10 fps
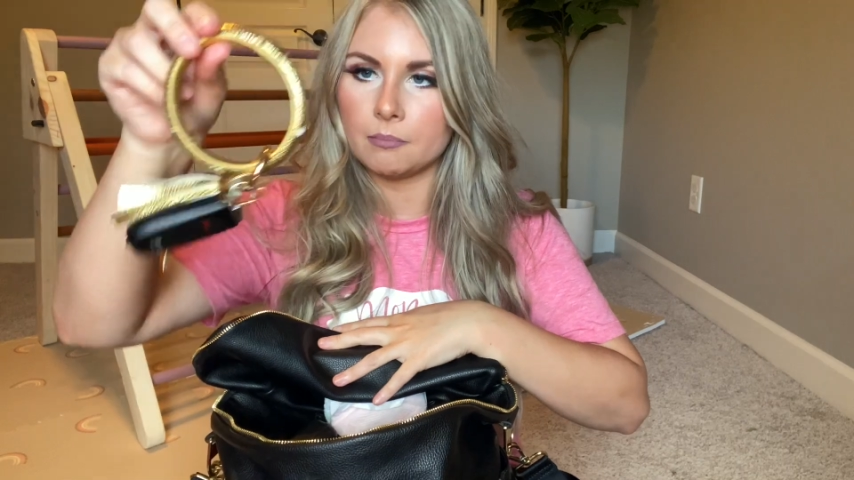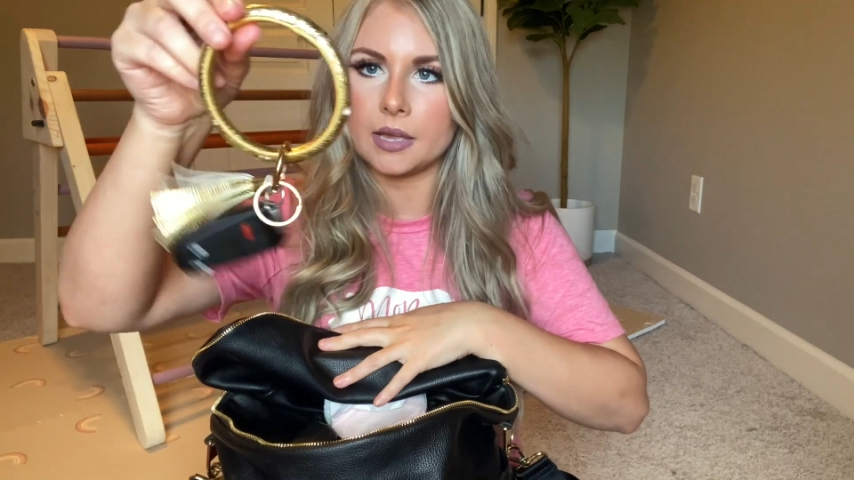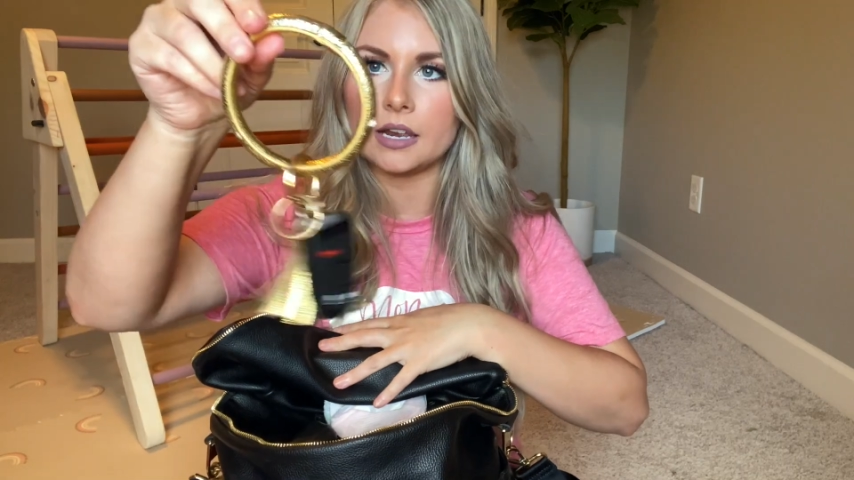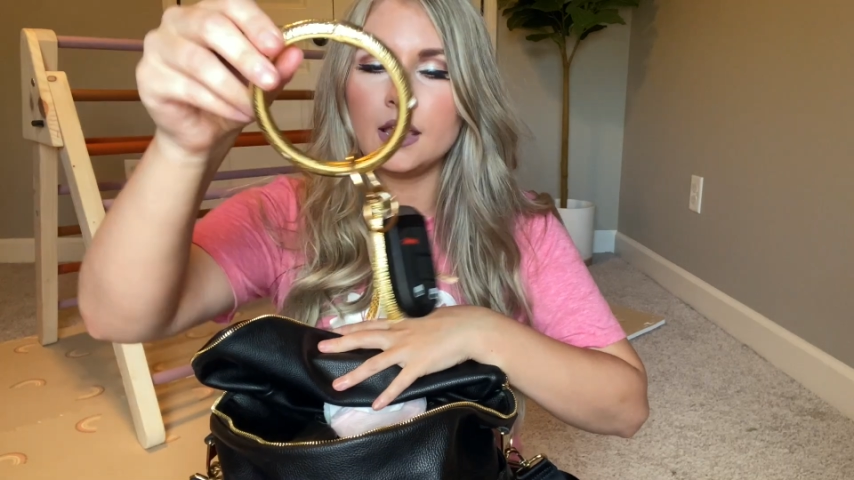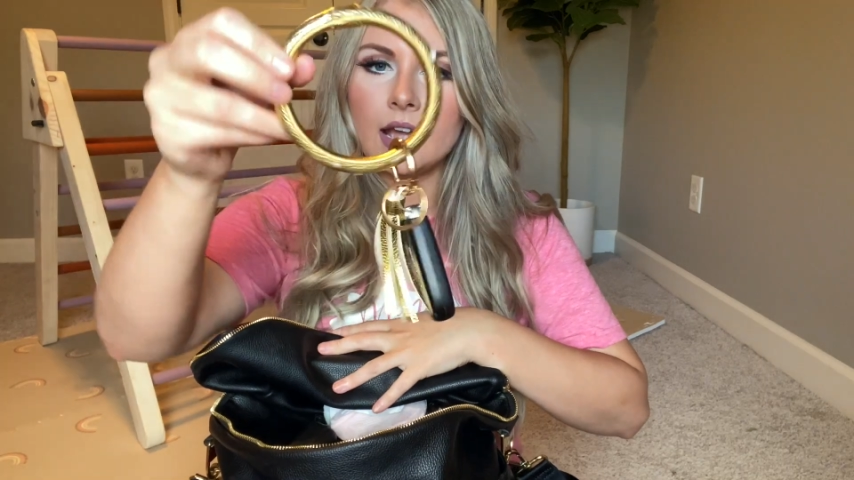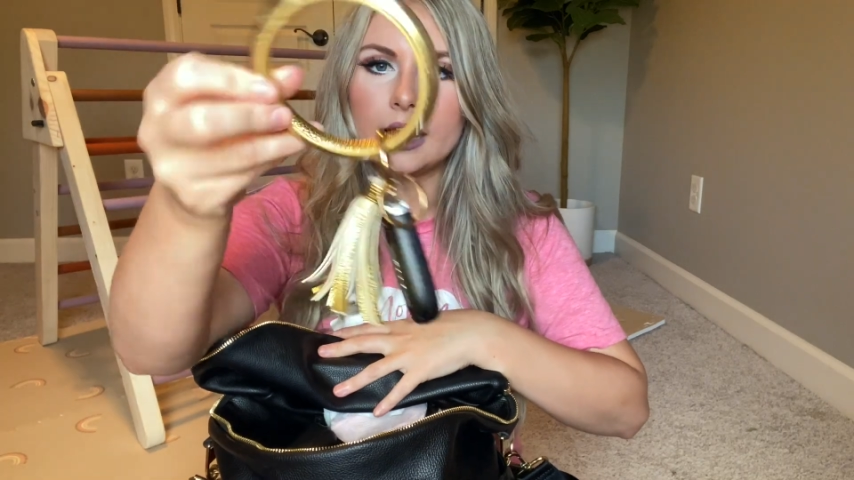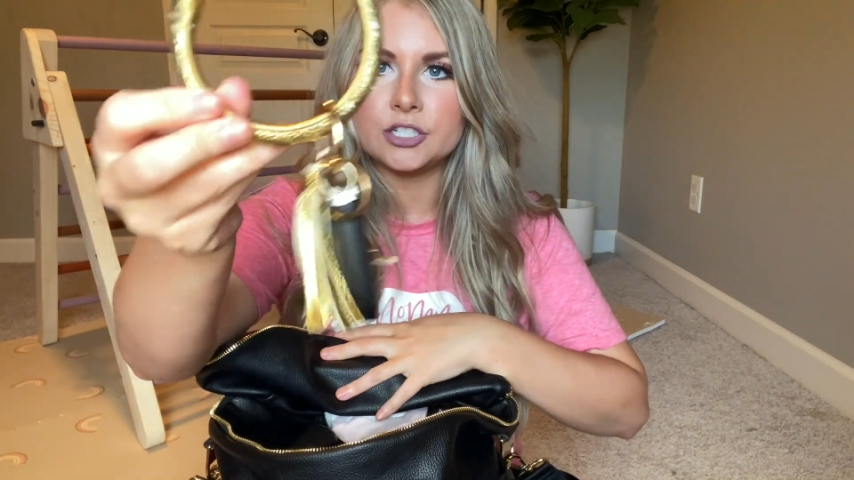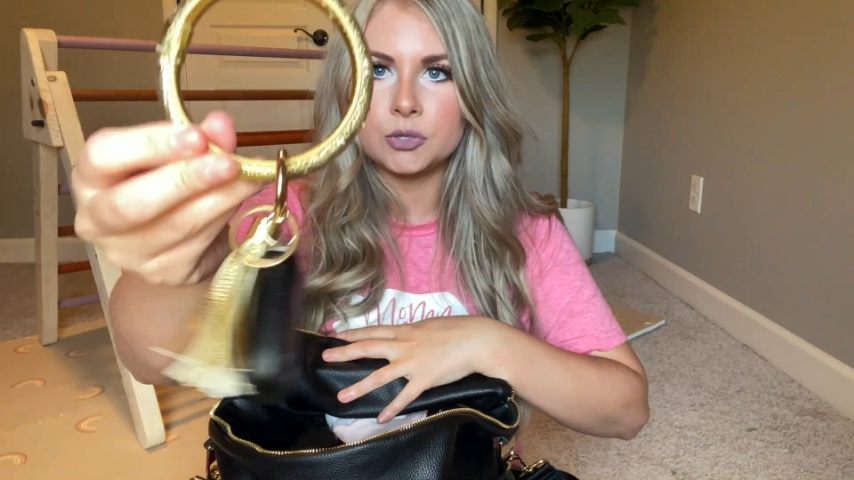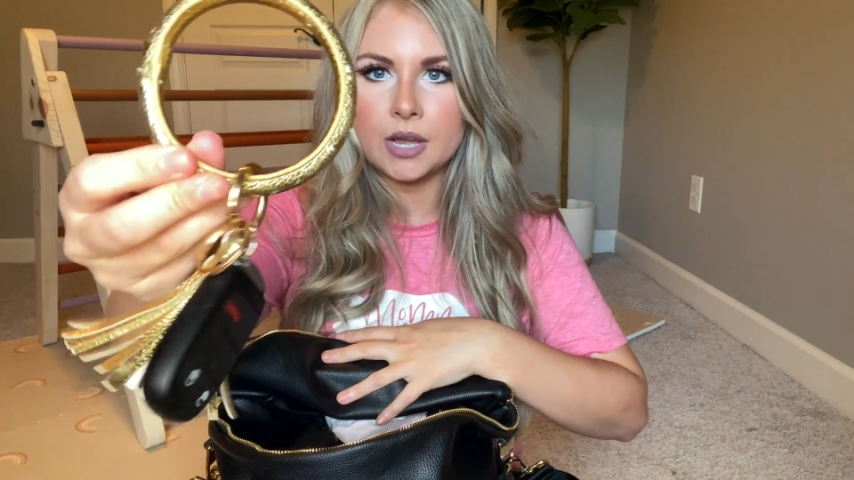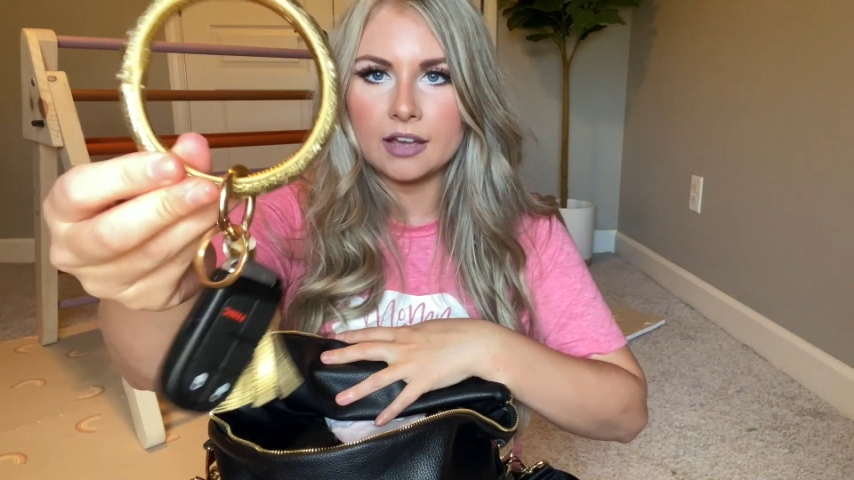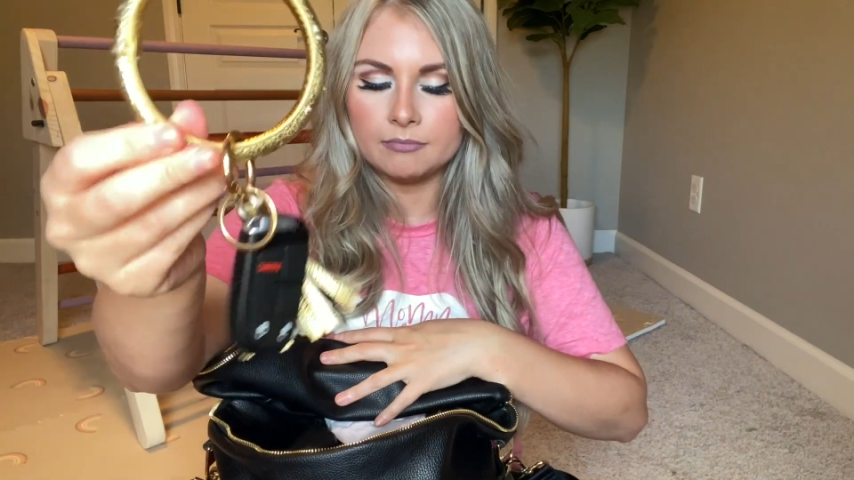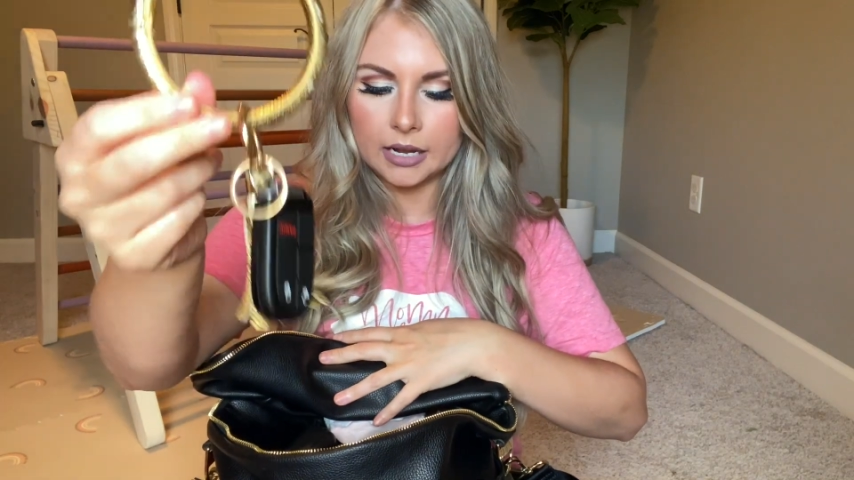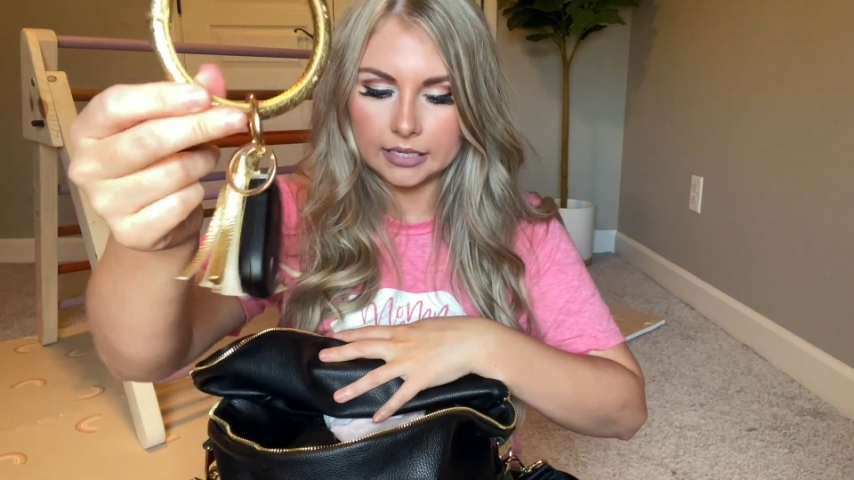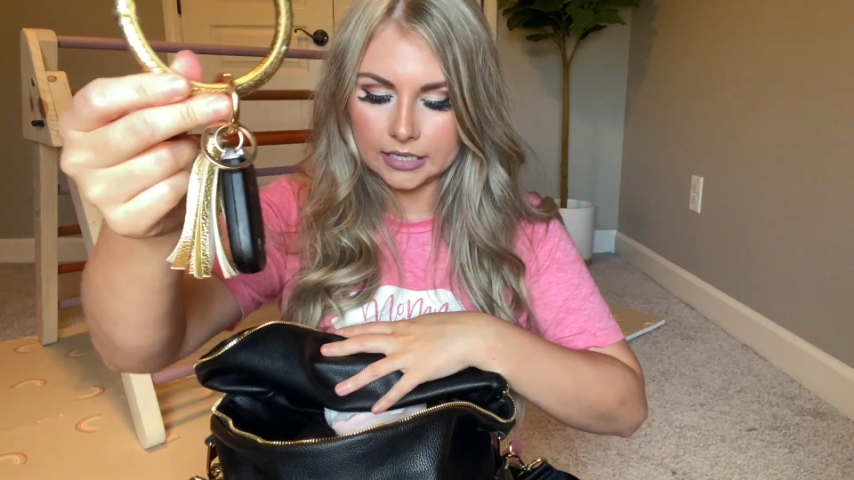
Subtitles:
but I do have my